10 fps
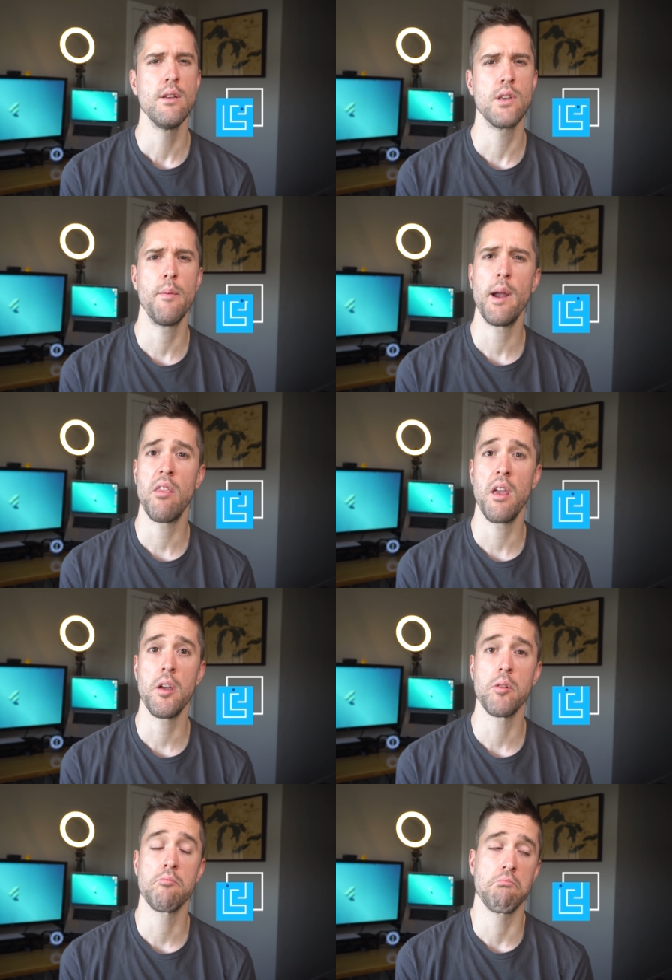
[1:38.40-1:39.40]
So you might
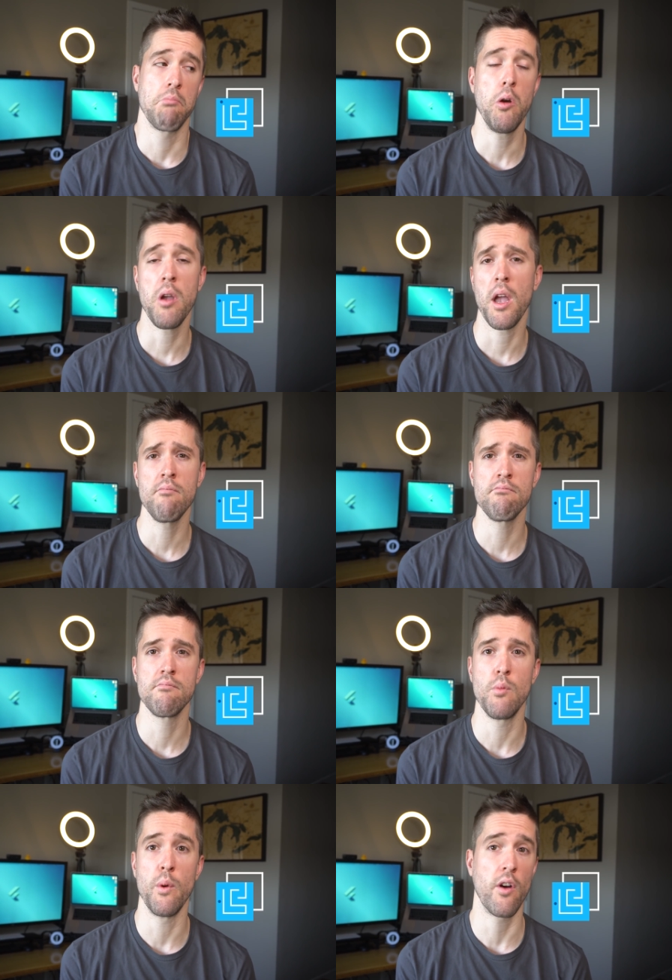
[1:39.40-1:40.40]
think, okay,
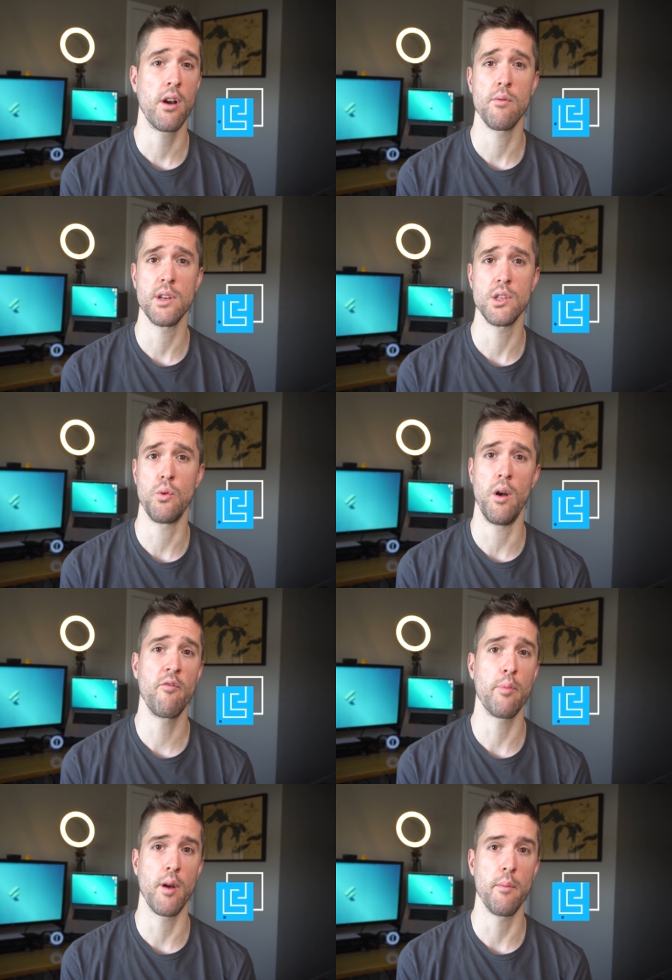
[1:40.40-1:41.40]
we've already written
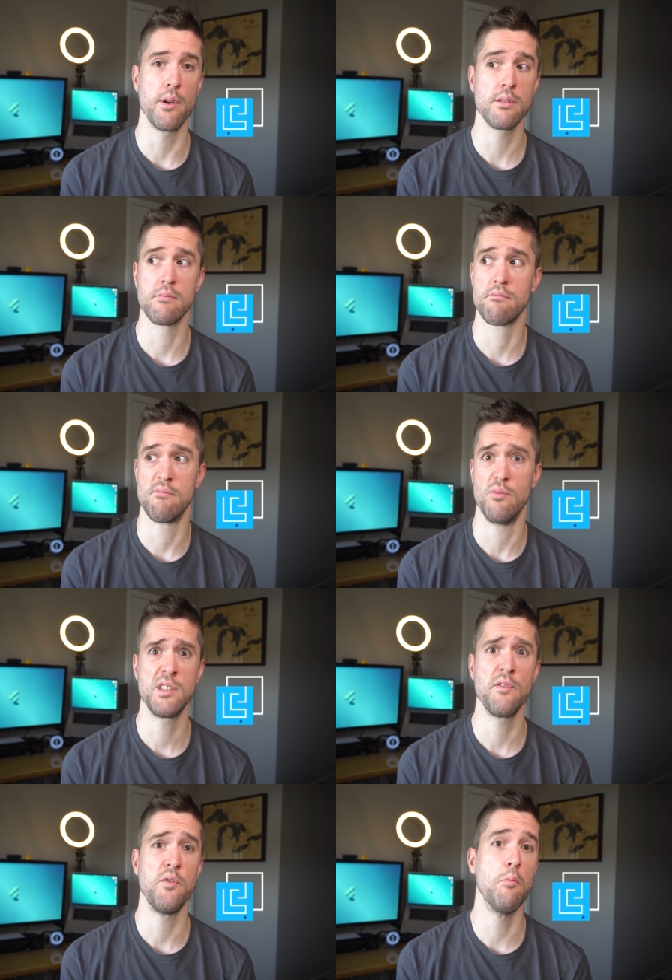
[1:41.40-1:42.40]
12 parameters,
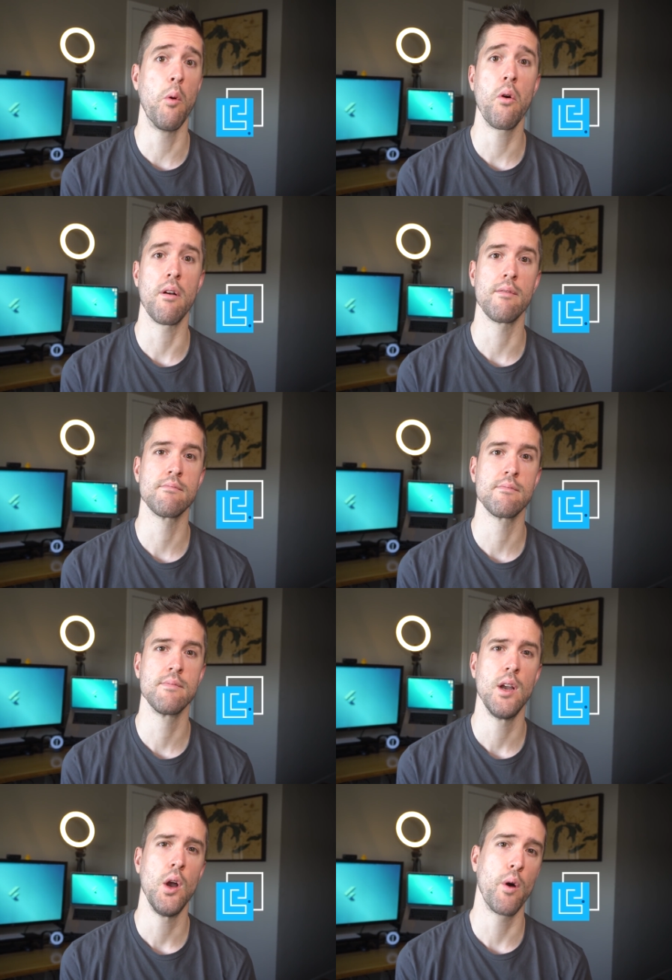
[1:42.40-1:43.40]
what's a few more?
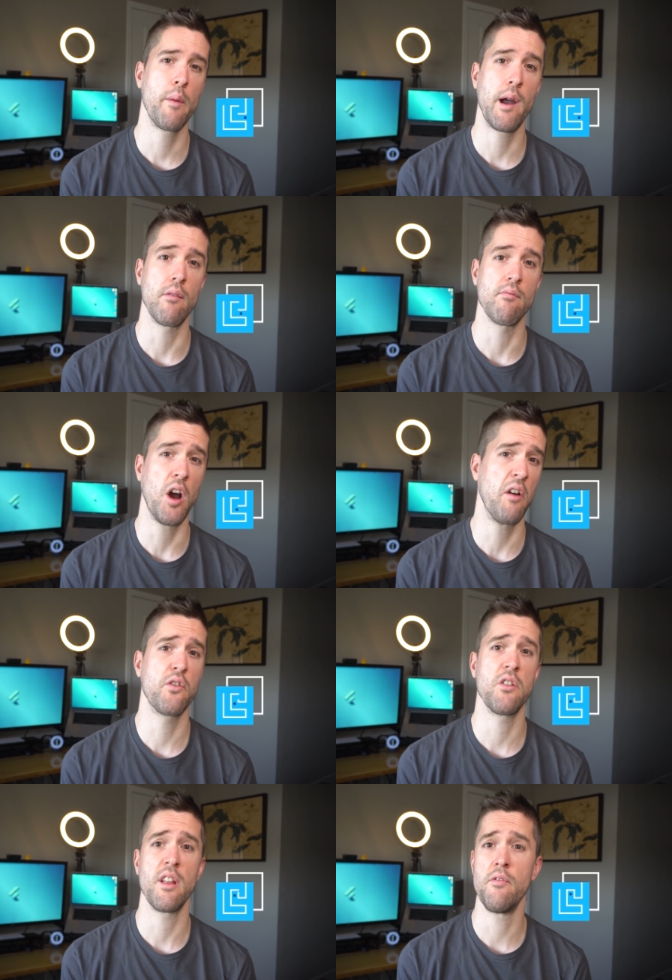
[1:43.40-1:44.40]
What about
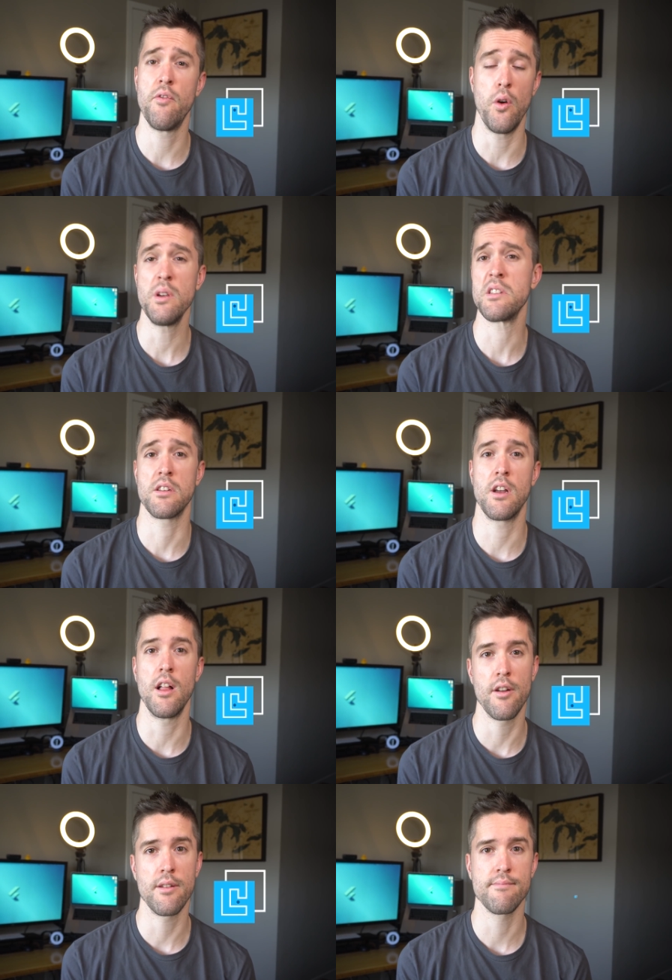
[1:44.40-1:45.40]
hovered and focused
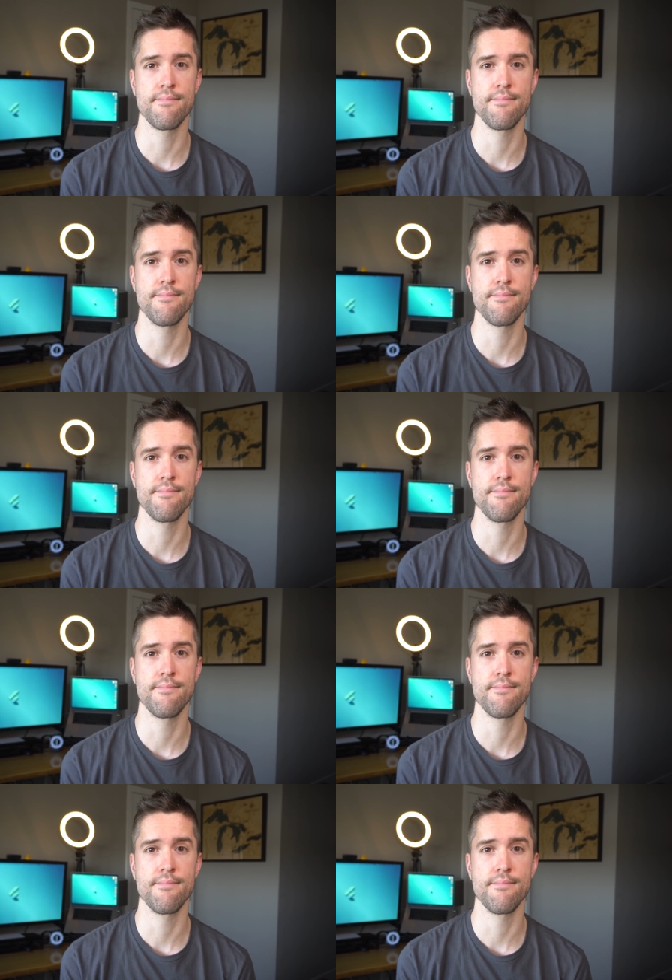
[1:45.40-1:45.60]
color?